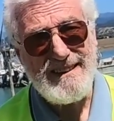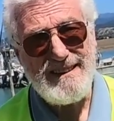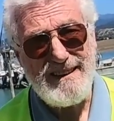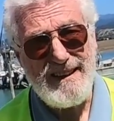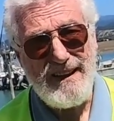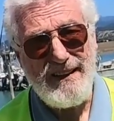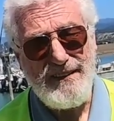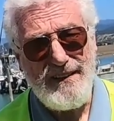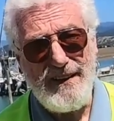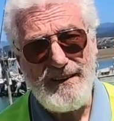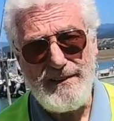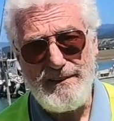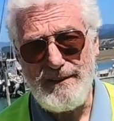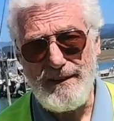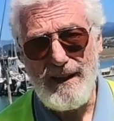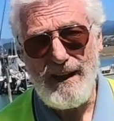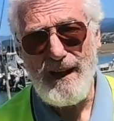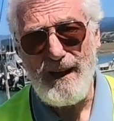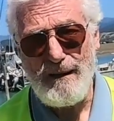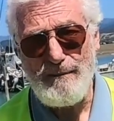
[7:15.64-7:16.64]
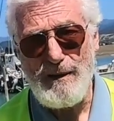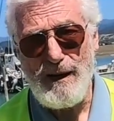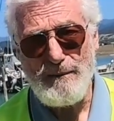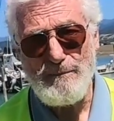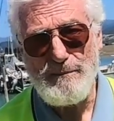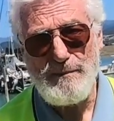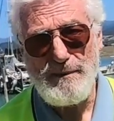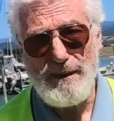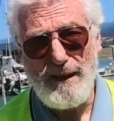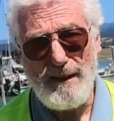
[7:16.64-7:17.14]
And then you climb up
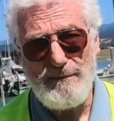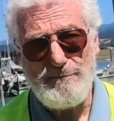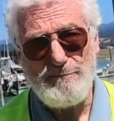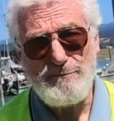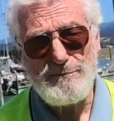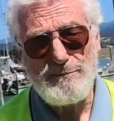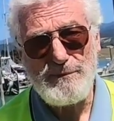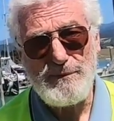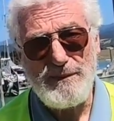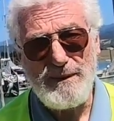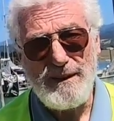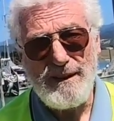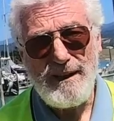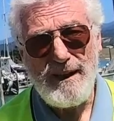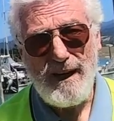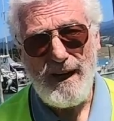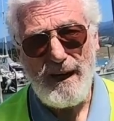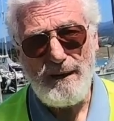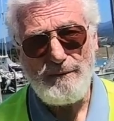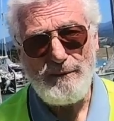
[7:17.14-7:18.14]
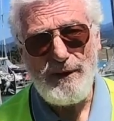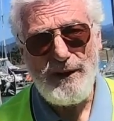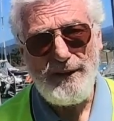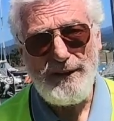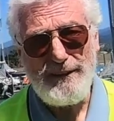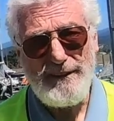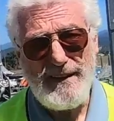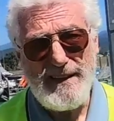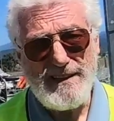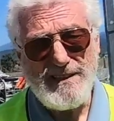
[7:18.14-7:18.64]
one of
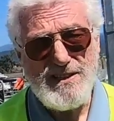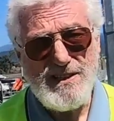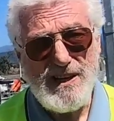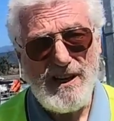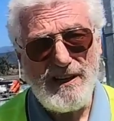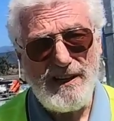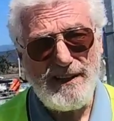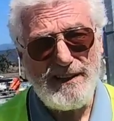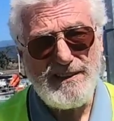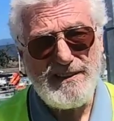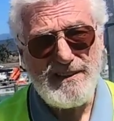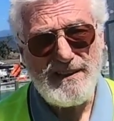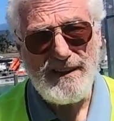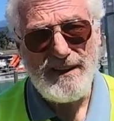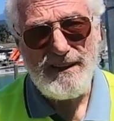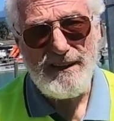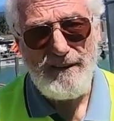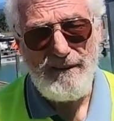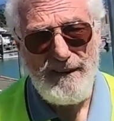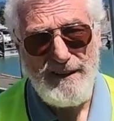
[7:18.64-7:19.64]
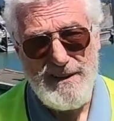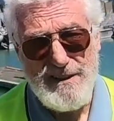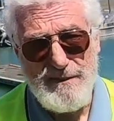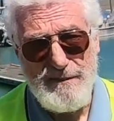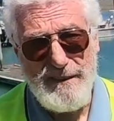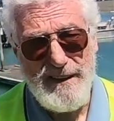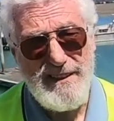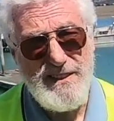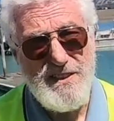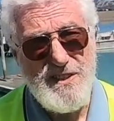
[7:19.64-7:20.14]
the inside crater
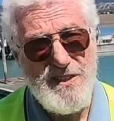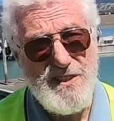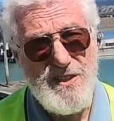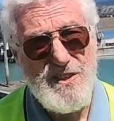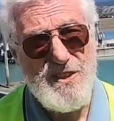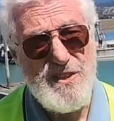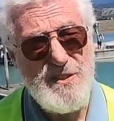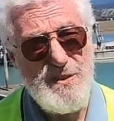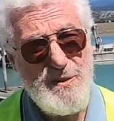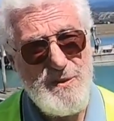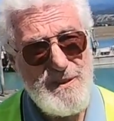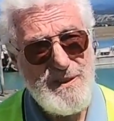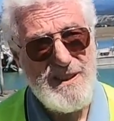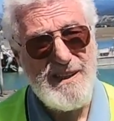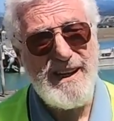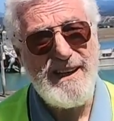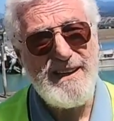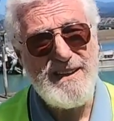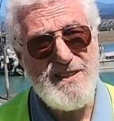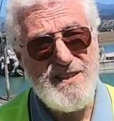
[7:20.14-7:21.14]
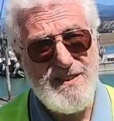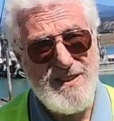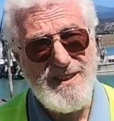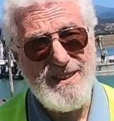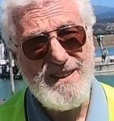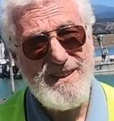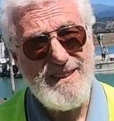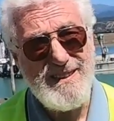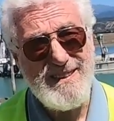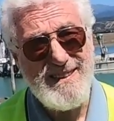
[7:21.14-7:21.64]
faces to get to
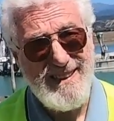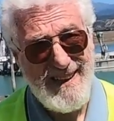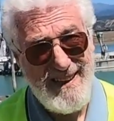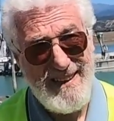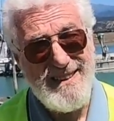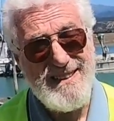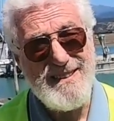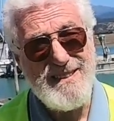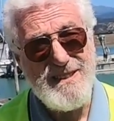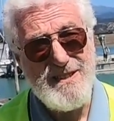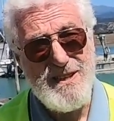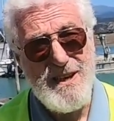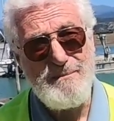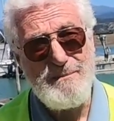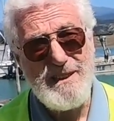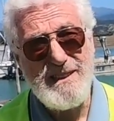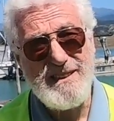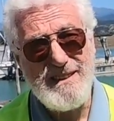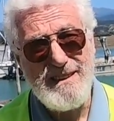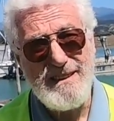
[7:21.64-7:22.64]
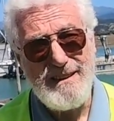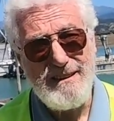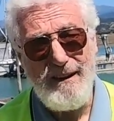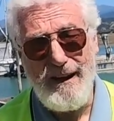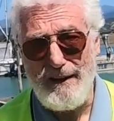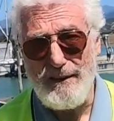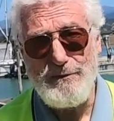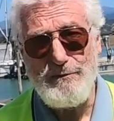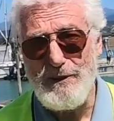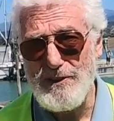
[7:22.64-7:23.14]
the summit.
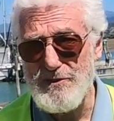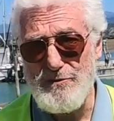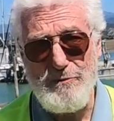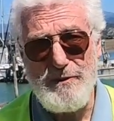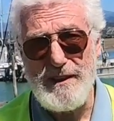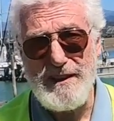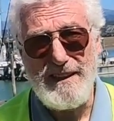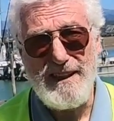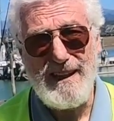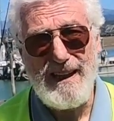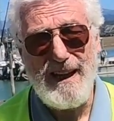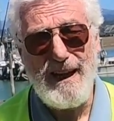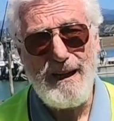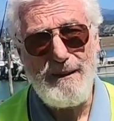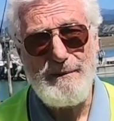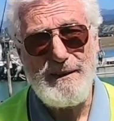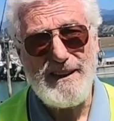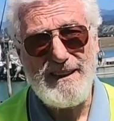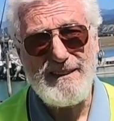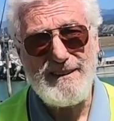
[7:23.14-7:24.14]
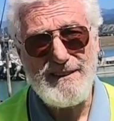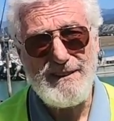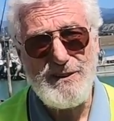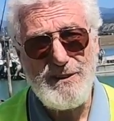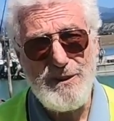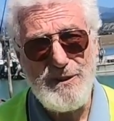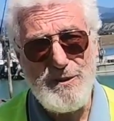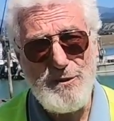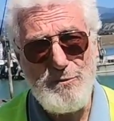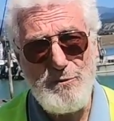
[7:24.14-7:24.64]
Well, it wasn't really climbing; it was
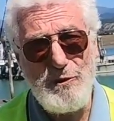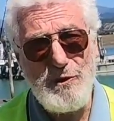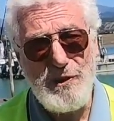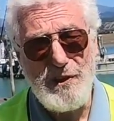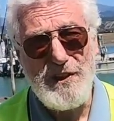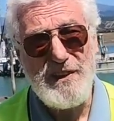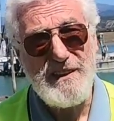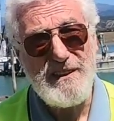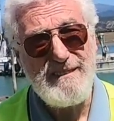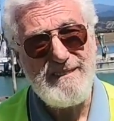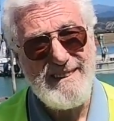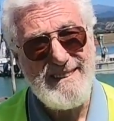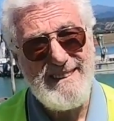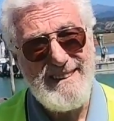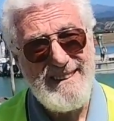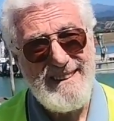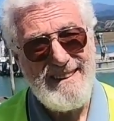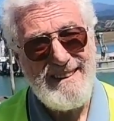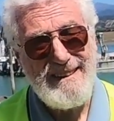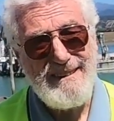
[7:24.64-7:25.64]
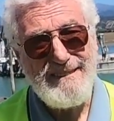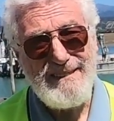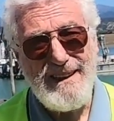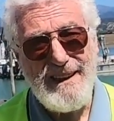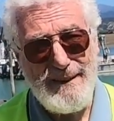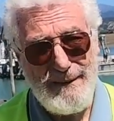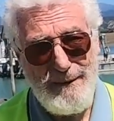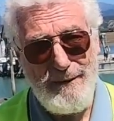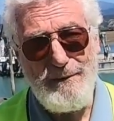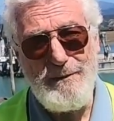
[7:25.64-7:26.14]
sort of walking.
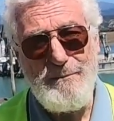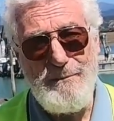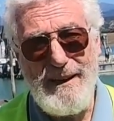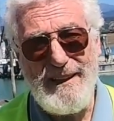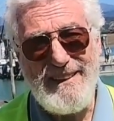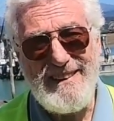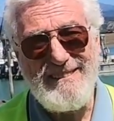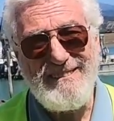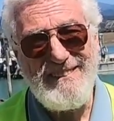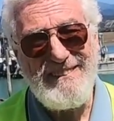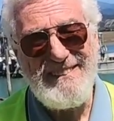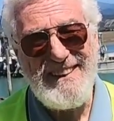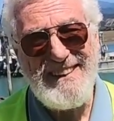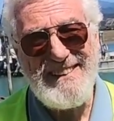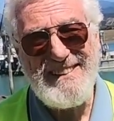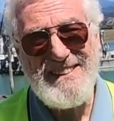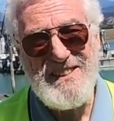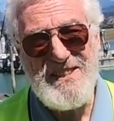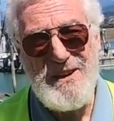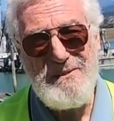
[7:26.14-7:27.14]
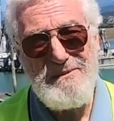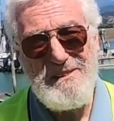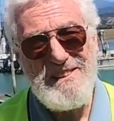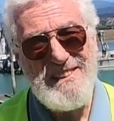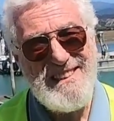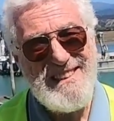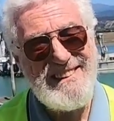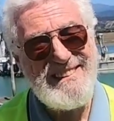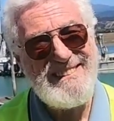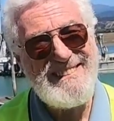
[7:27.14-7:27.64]
Anyway, we made the summit,
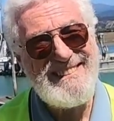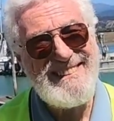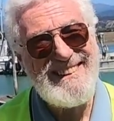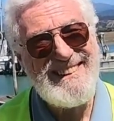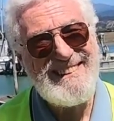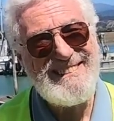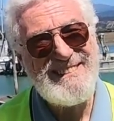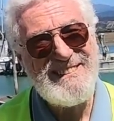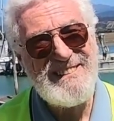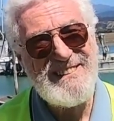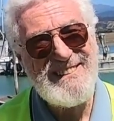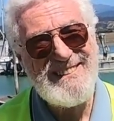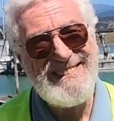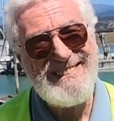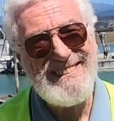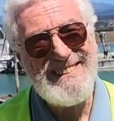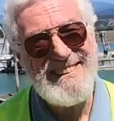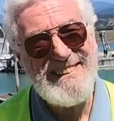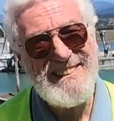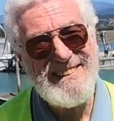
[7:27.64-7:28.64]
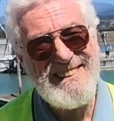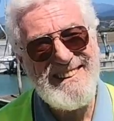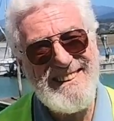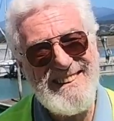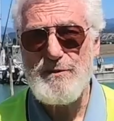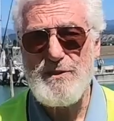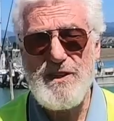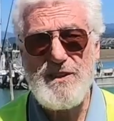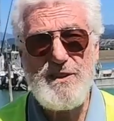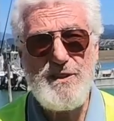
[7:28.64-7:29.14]
so that was quite exciting.
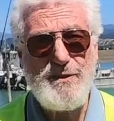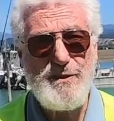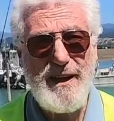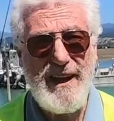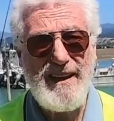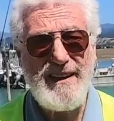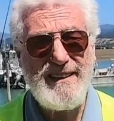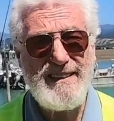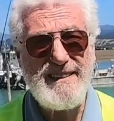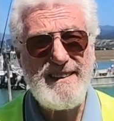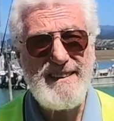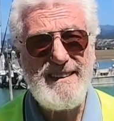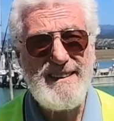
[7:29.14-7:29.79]
It's in Uganda.